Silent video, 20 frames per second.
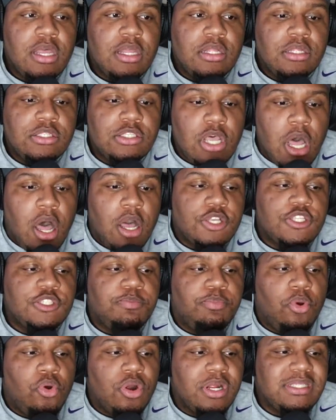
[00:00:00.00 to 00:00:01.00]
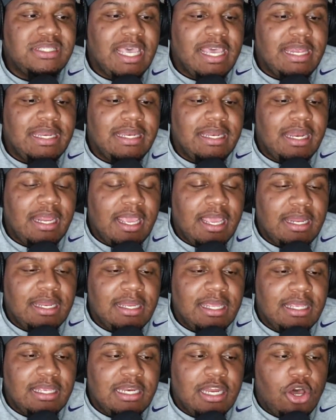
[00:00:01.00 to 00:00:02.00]
talk sports and,
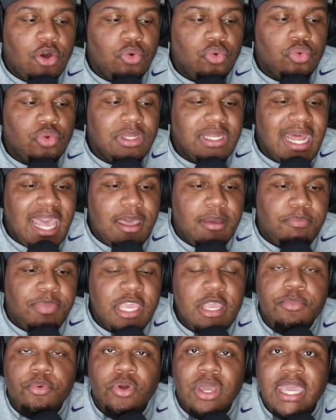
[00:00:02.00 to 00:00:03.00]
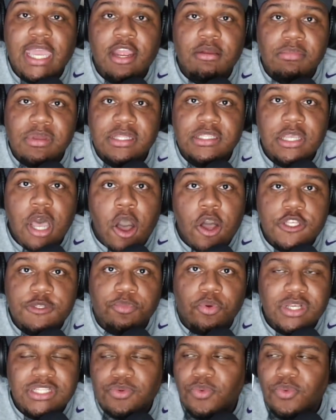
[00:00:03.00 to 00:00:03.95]
you know, let people hear me talk sports.